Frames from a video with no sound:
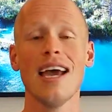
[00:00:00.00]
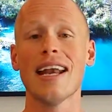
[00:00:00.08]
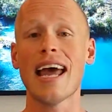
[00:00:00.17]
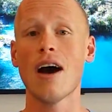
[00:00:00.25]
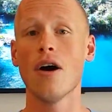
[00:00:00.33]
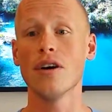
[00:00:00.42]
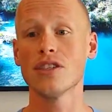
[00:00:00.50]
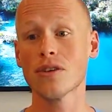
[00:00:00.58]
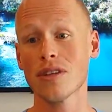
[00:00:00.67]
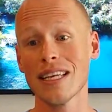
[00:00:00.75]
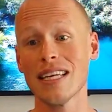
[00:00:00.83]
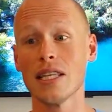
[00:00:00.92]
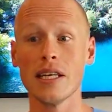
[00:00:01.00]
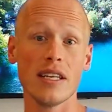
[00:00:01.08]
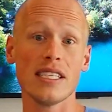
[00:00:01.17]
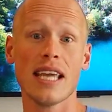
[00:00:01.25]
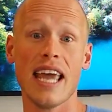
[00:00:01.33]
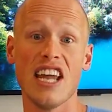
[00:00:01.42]
Now, certainly in
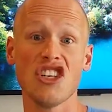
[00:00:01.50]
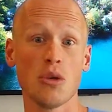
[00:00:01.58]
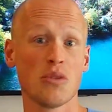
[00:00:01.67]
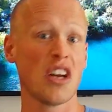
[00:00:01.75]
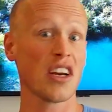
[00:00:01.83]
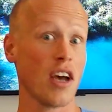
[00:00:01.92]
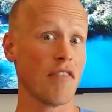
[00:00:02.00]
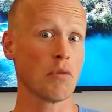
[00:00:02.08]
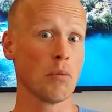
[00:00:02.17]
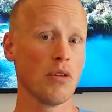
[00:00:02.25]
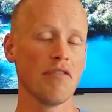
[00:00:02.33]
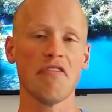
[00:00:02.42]
Lily's case, she was uncomfortable,